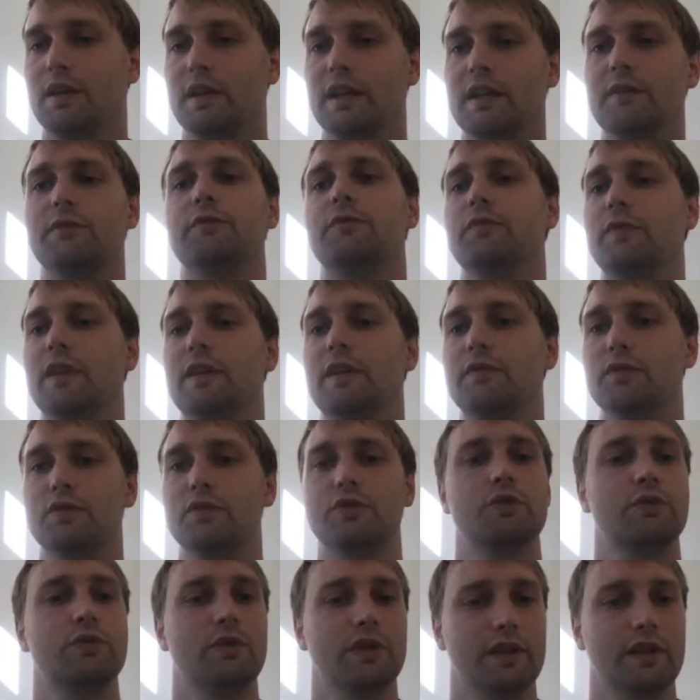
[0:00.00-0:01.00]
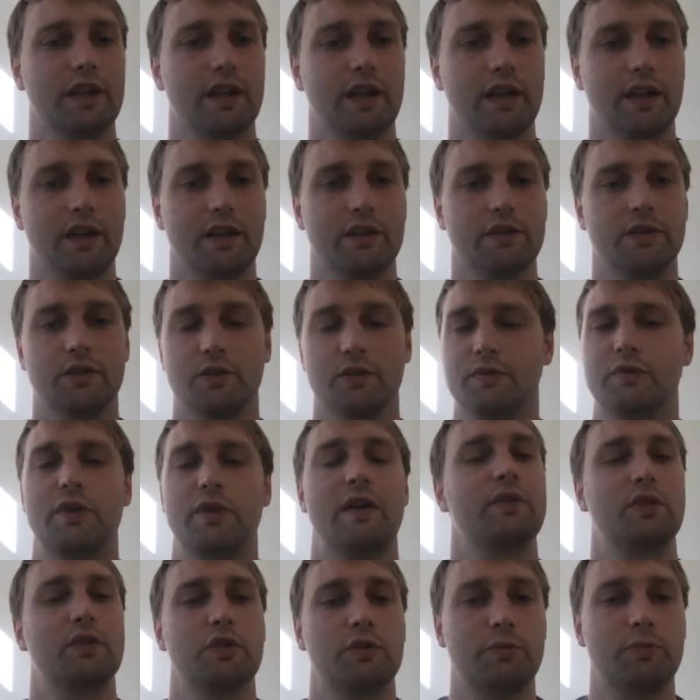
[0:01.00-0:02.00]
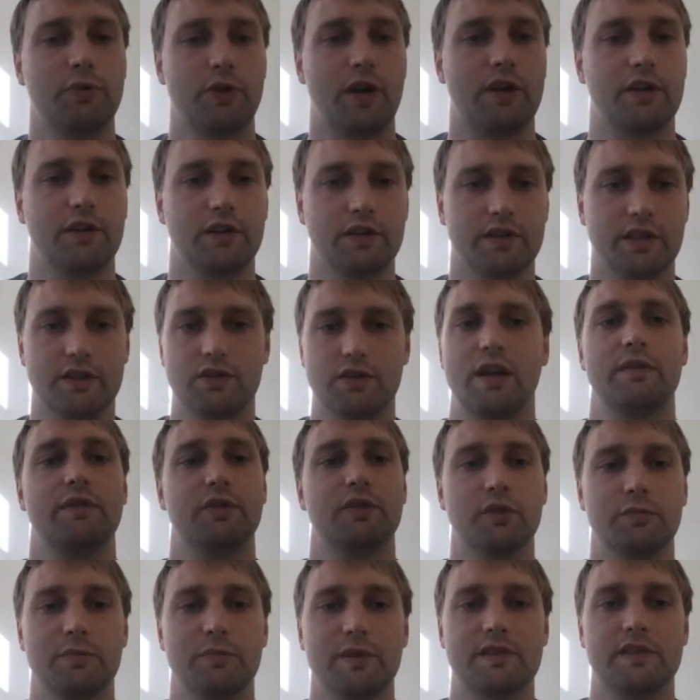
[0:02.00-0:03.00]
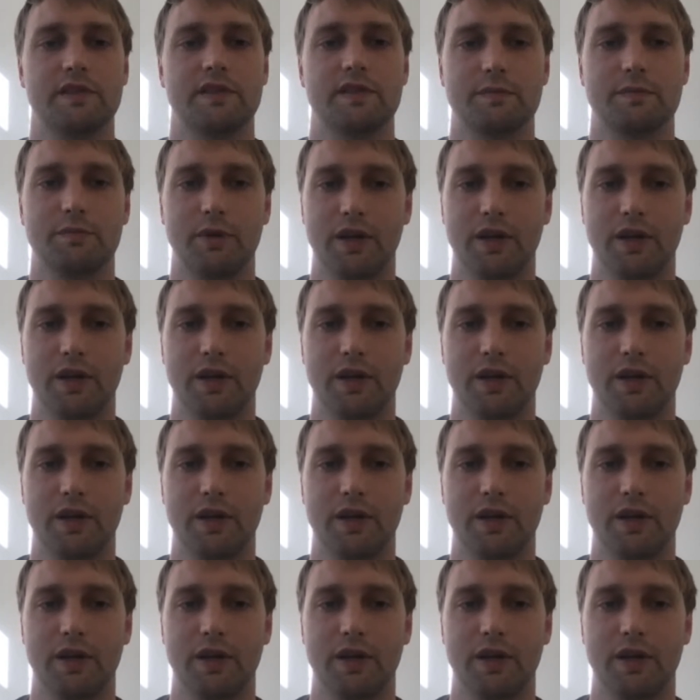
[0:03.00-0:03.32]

if you're doing if you have a good product and you have a good business.